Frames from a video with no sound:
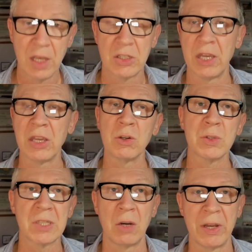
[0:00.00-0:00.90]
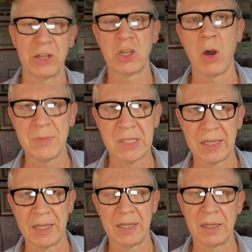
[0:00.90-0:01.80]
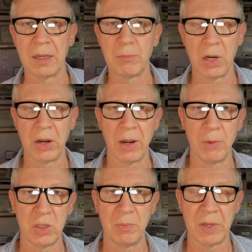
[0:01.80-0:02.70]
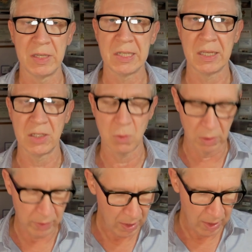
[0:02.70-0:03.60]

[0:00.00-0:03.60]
So you can also run a time syncing program on your P C as well.